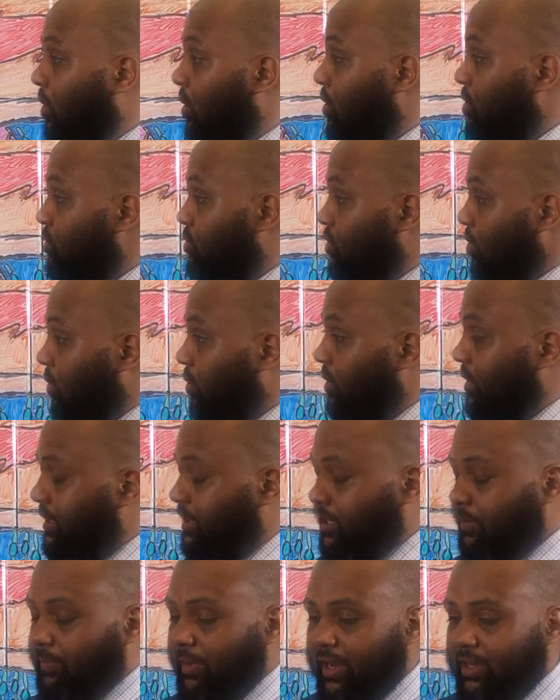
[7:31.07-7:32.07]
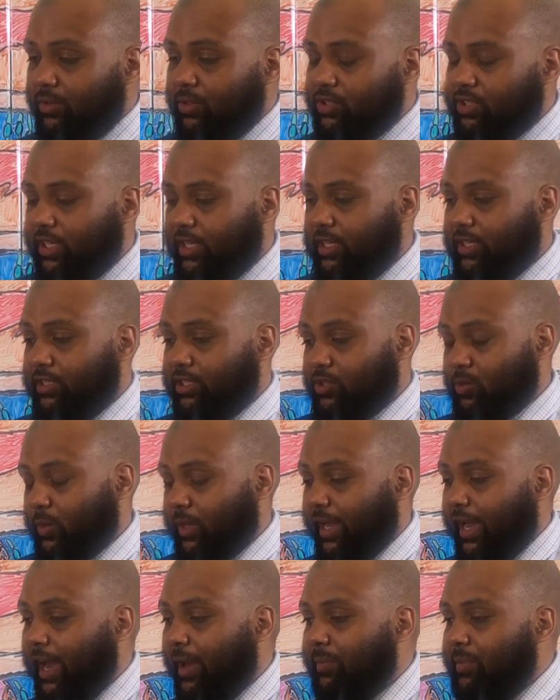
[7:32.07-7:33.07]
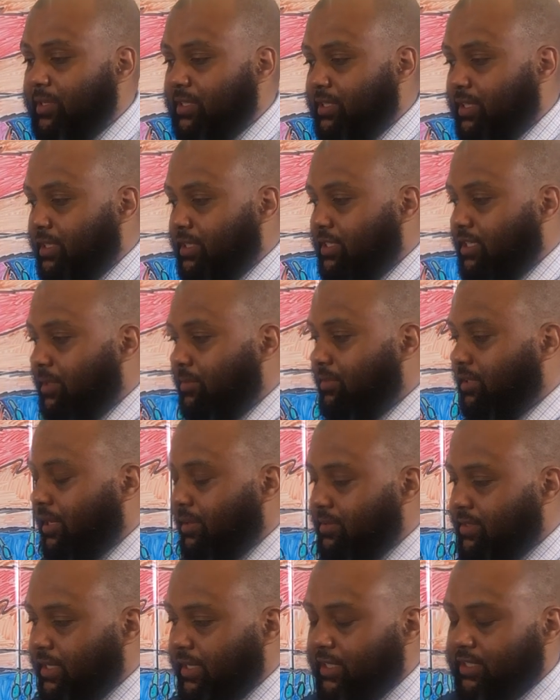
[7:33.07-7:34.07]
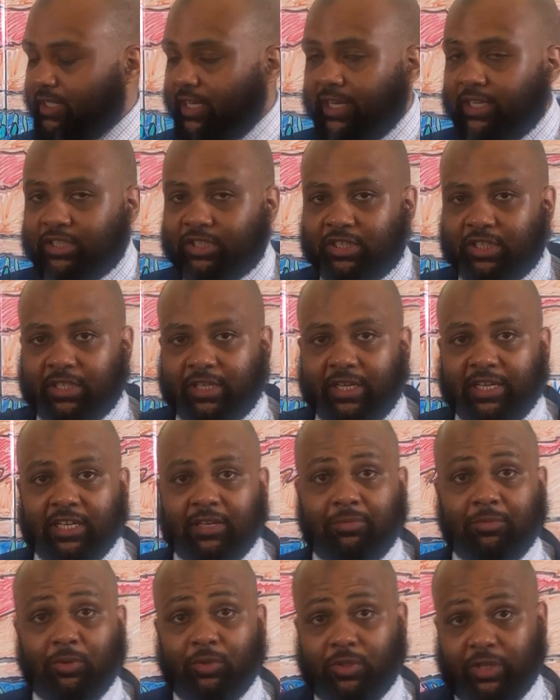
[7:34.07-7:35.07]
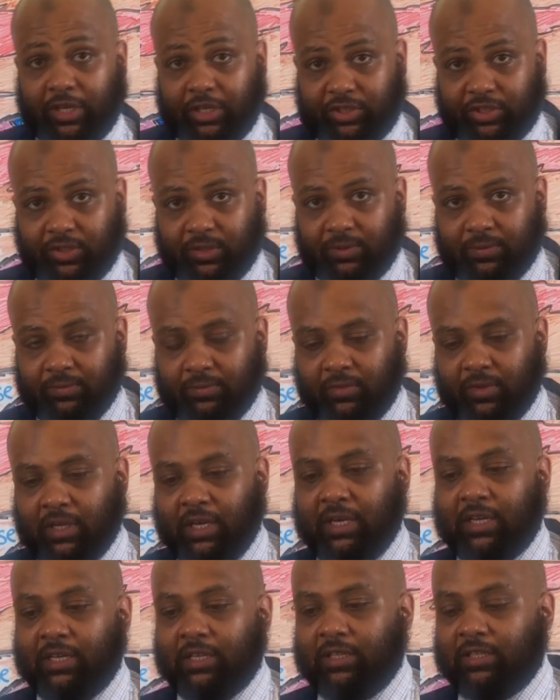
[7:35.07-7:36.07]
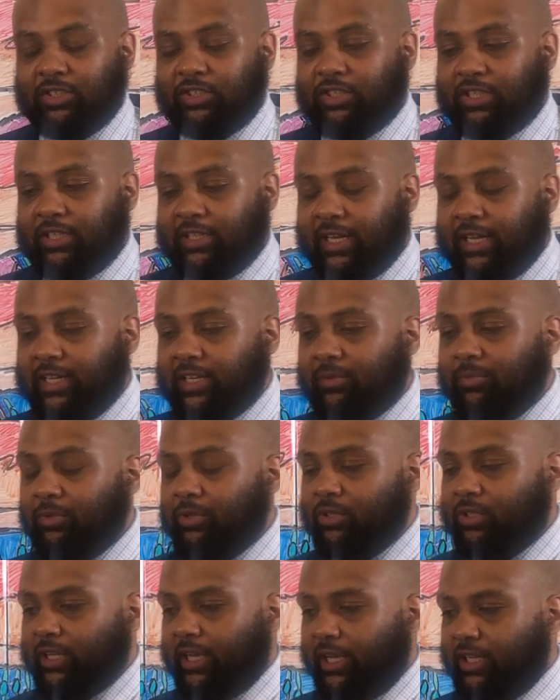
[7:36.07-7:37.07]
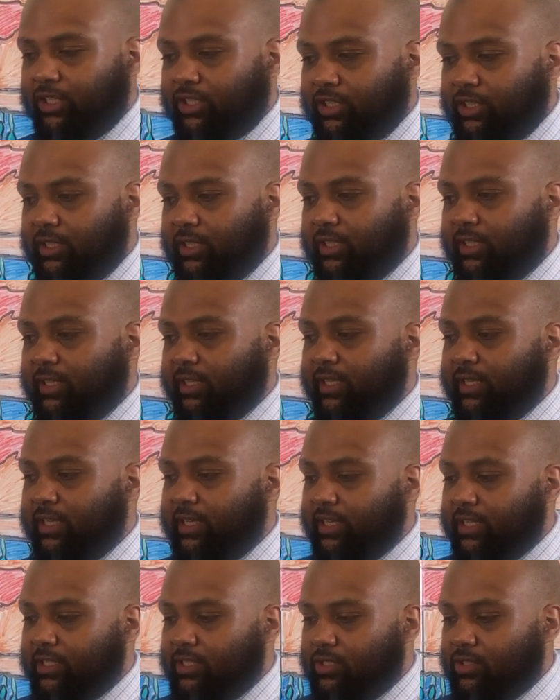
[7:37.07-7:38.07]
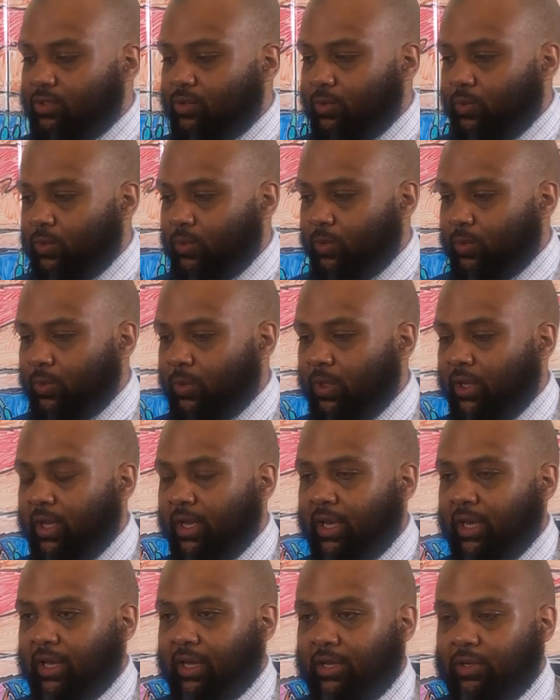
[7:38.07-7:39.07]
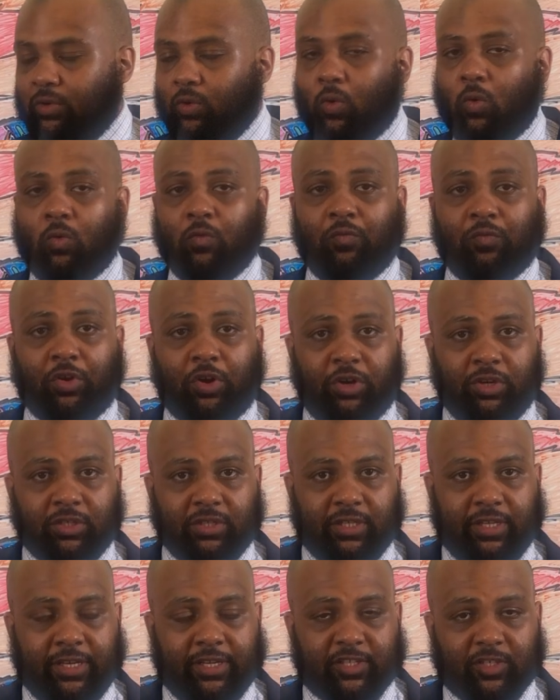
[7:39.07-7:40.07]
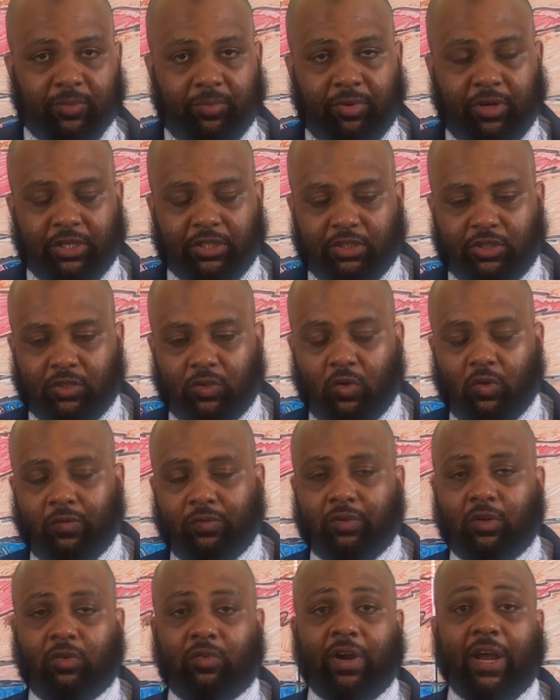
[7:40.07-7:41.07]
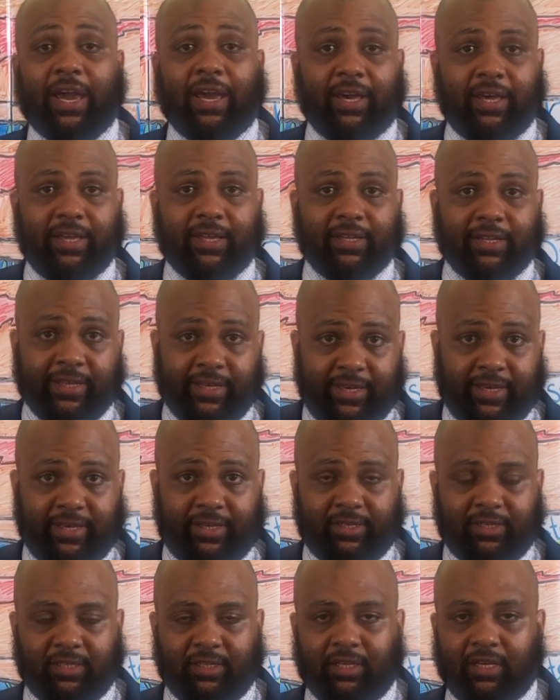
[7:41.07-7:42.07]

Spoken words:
So in the pathogenesis, what happens is sometimes there is a genetic mutation. This genetic mutation leads to an overt expression of the rank ligand,